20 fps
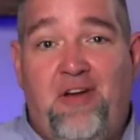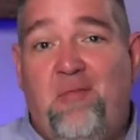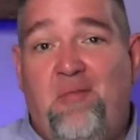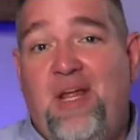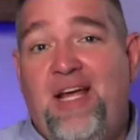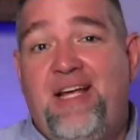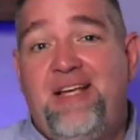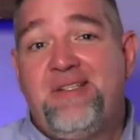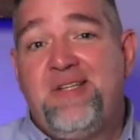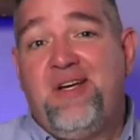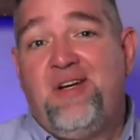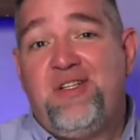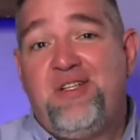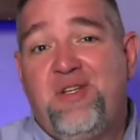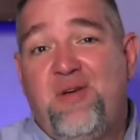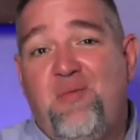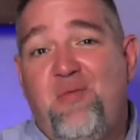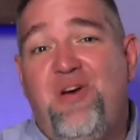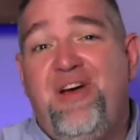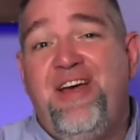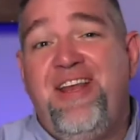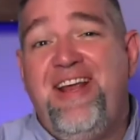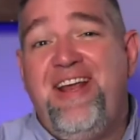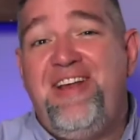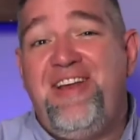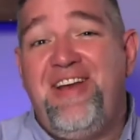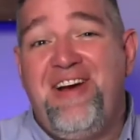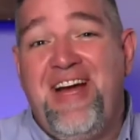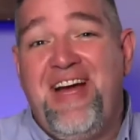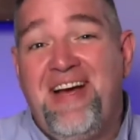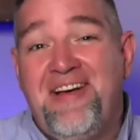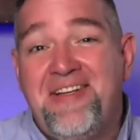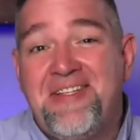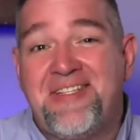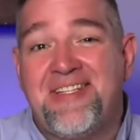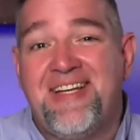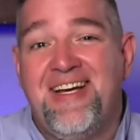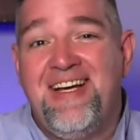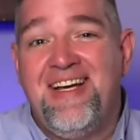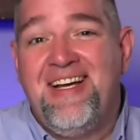Like, is there someone in your house,